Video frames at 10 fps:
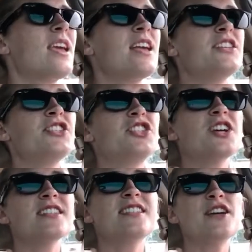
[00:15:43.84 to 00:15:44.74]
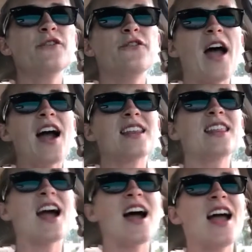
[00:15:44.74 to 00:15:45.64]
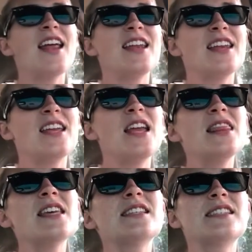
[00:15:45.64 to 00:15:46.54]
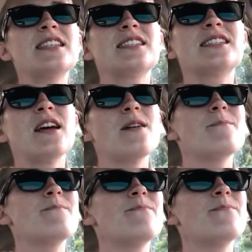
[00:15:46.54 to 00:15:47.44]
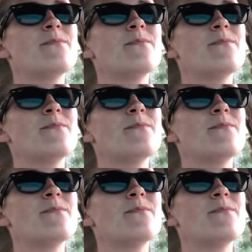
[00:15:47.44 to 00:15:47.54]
is just the fact that in this system,